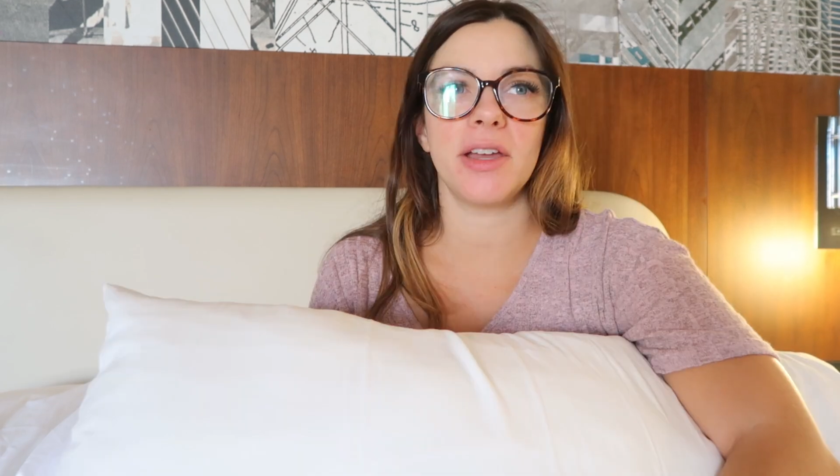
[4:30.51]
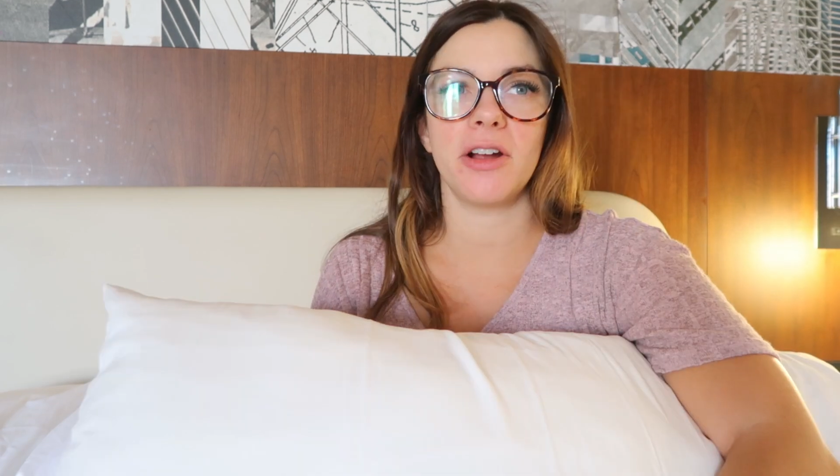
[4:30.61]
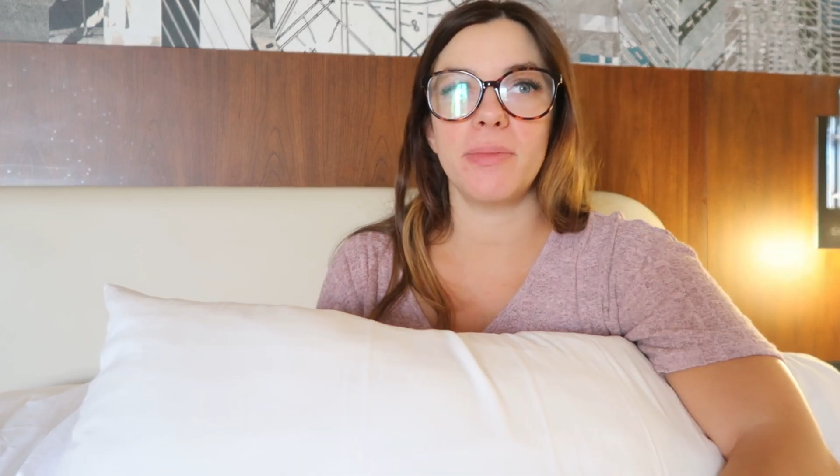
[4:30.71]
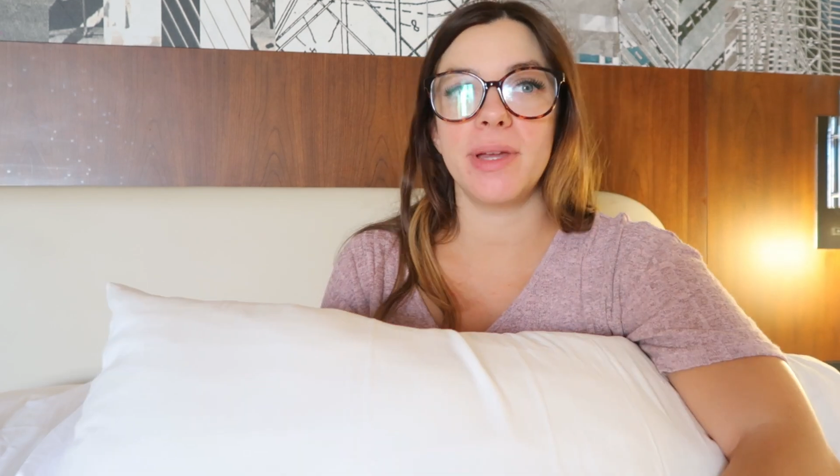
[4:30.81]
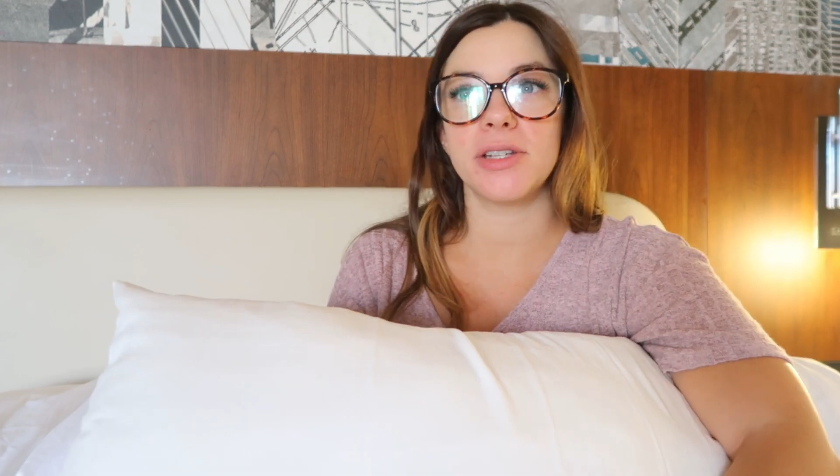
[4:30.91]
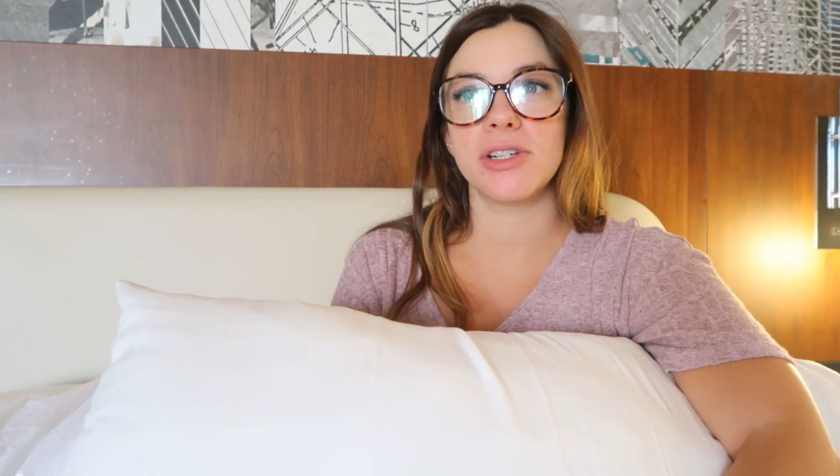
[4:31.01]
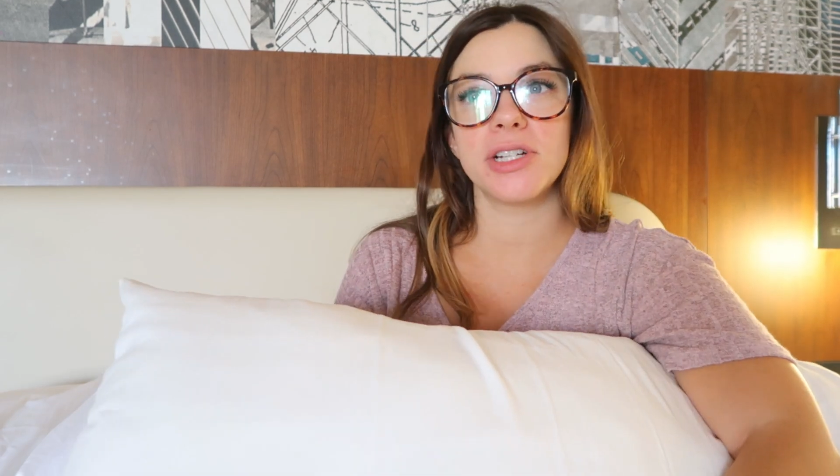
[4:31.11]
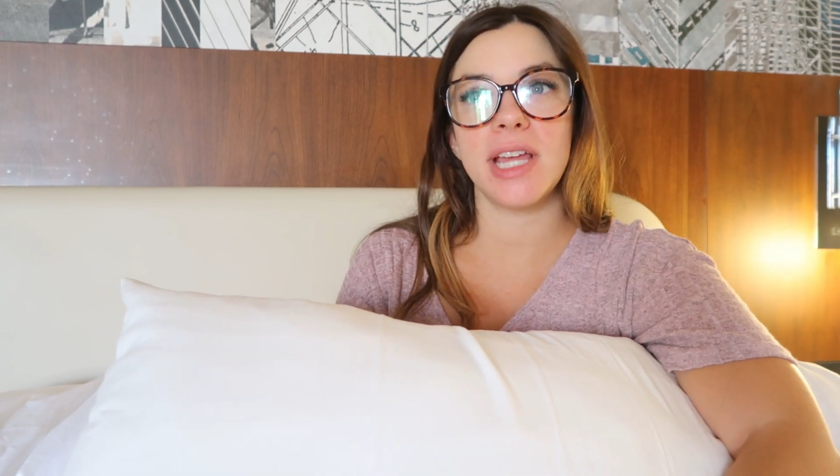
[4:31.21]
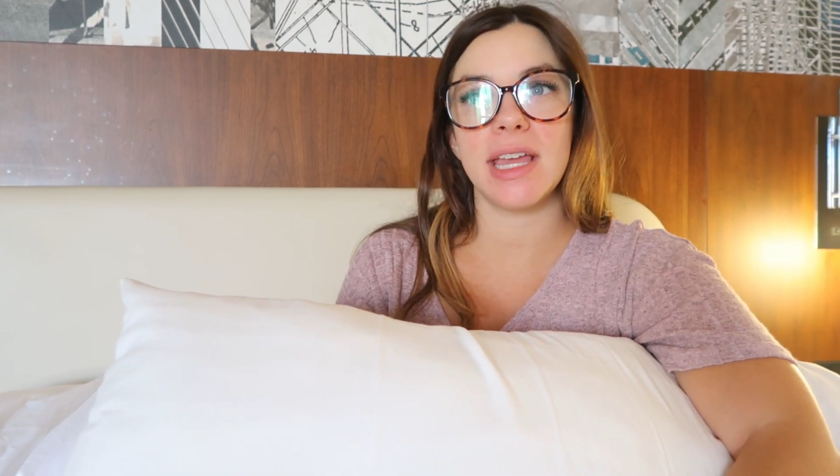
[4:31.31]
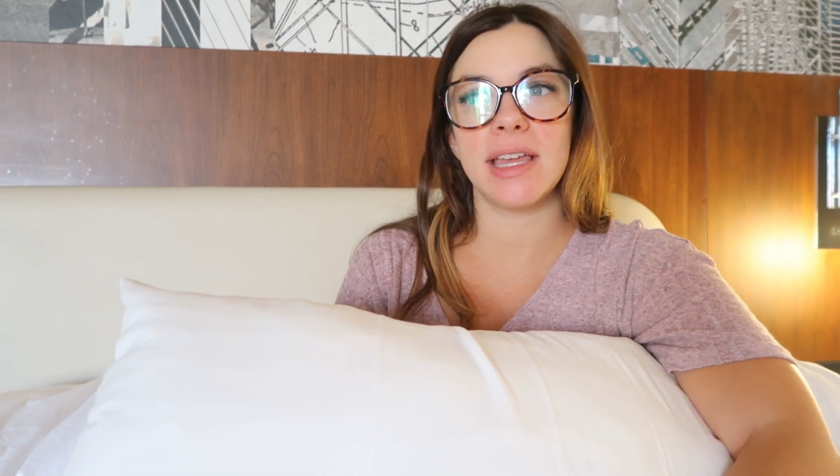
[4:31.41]
like our
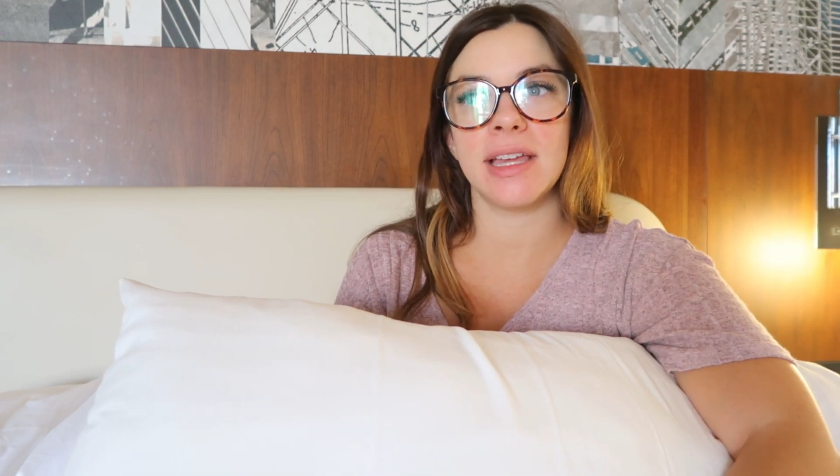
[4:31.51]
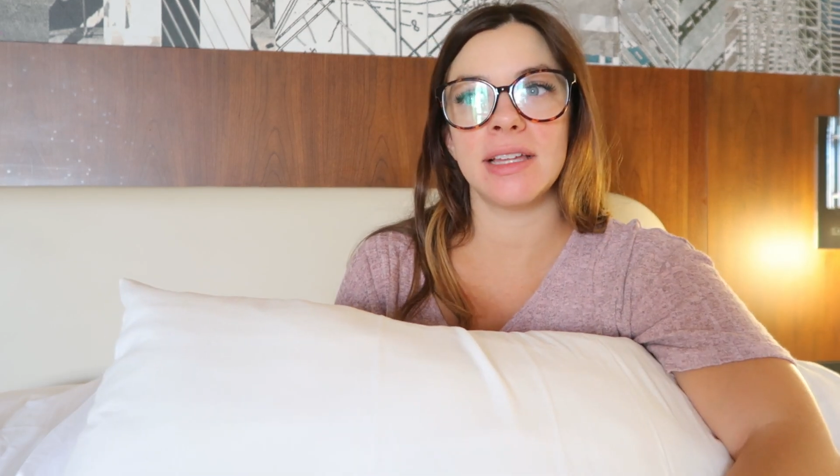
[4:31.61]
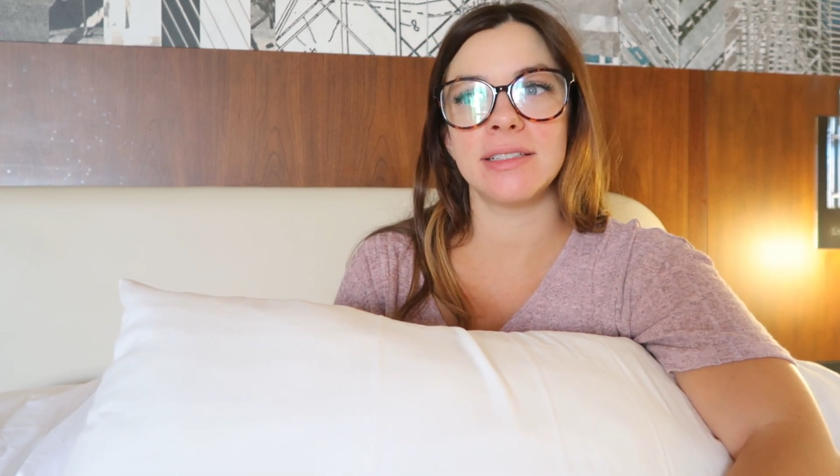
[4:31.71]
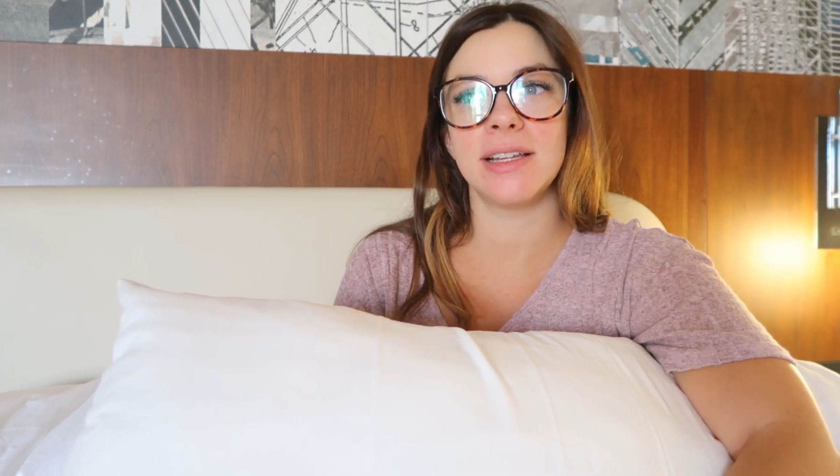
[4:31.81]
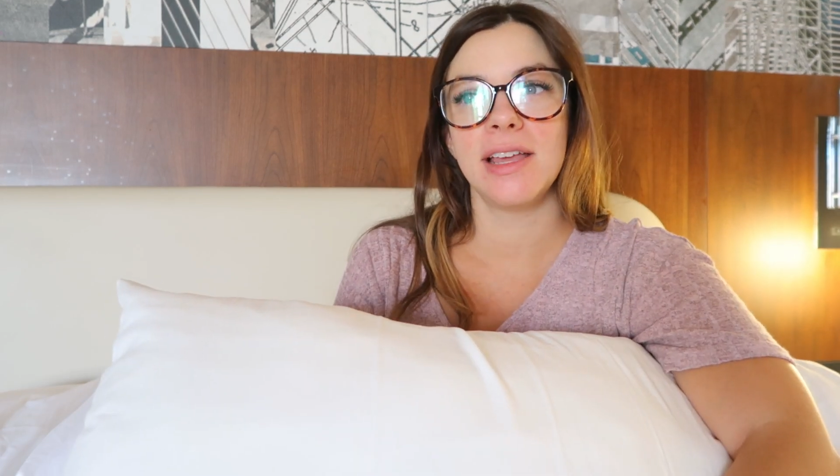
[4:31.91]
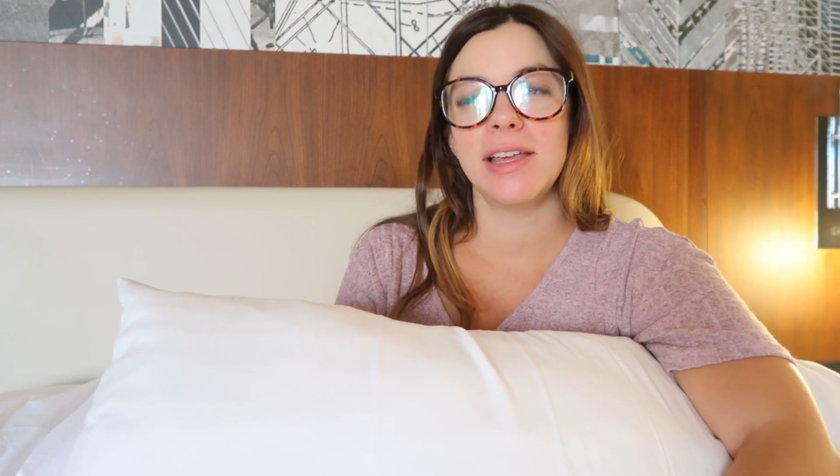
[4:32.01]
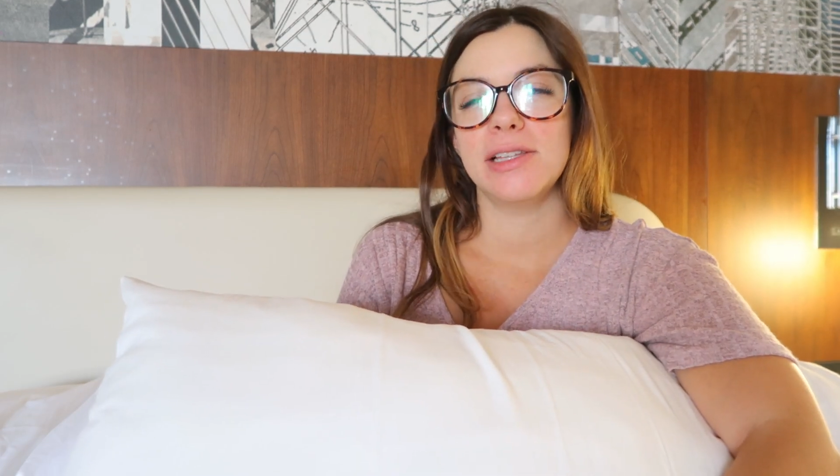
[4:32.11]
picture taken.